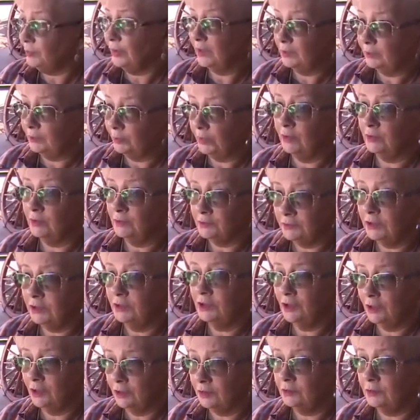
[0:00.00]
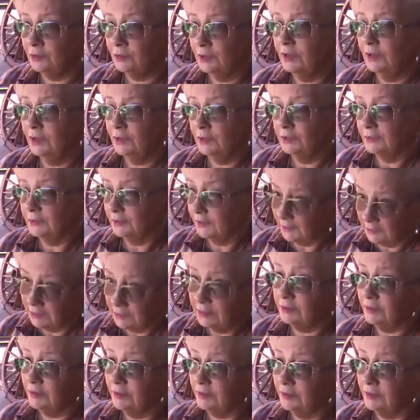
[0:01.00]
people, you know, get
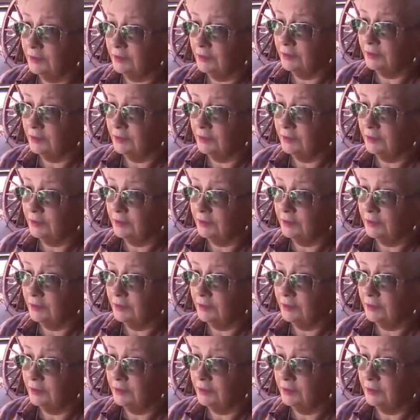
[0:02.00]
in the...